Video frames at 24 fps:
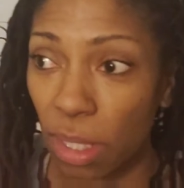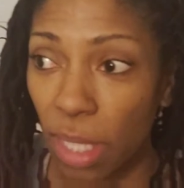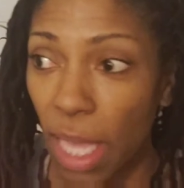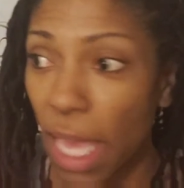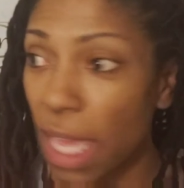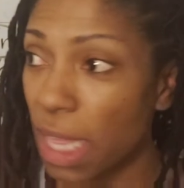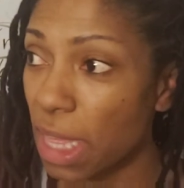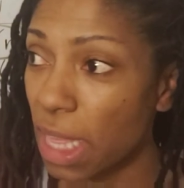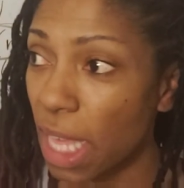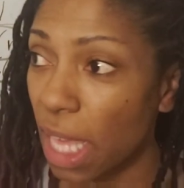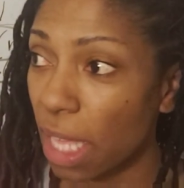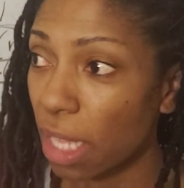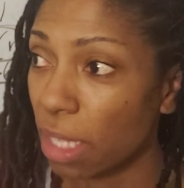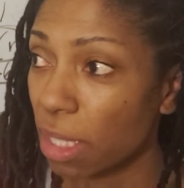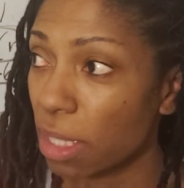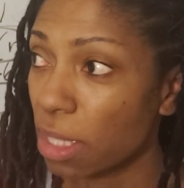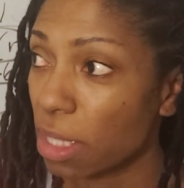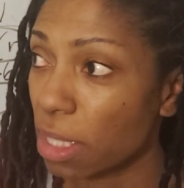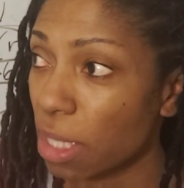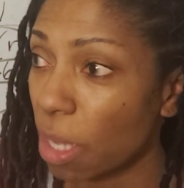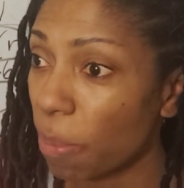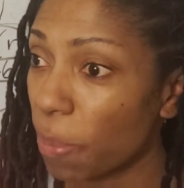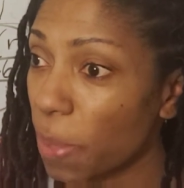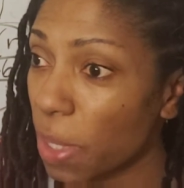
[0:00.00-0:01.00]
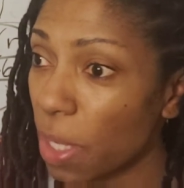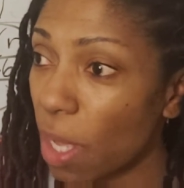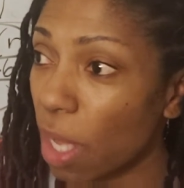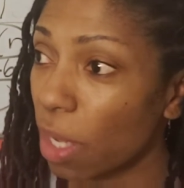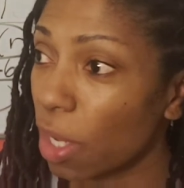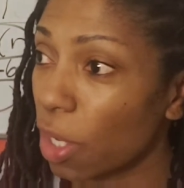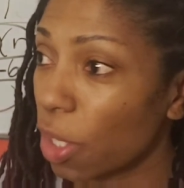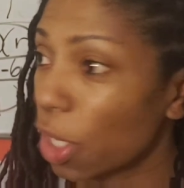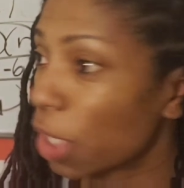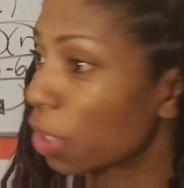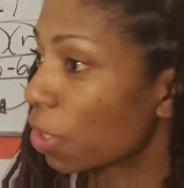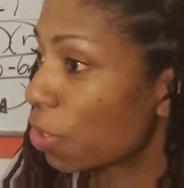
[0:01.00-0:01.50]
And then some of
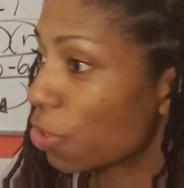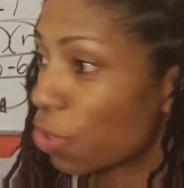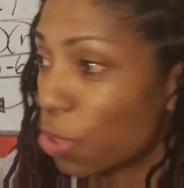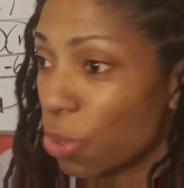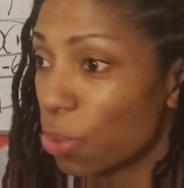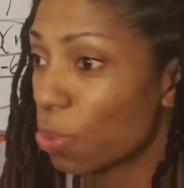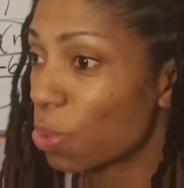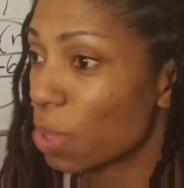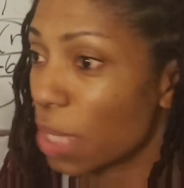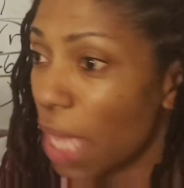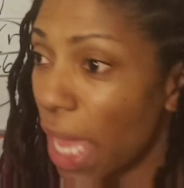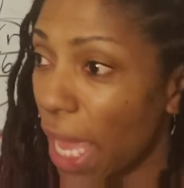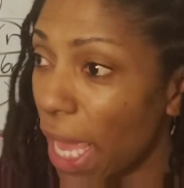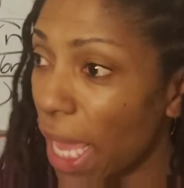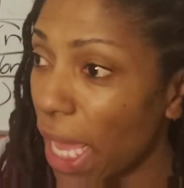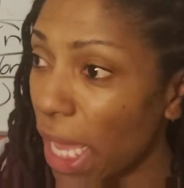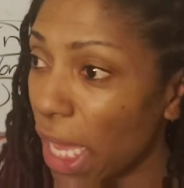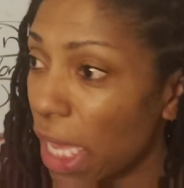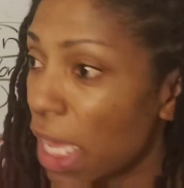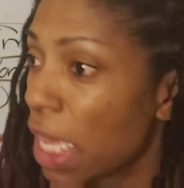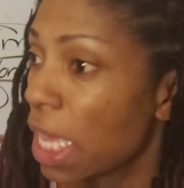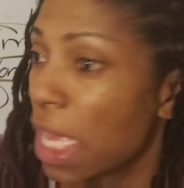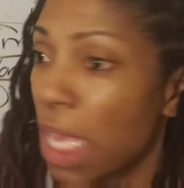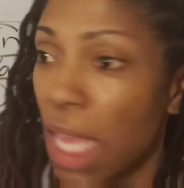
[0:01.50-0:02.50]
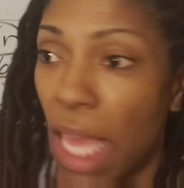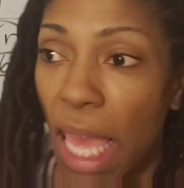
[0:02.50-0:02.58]
y'all are going to choose A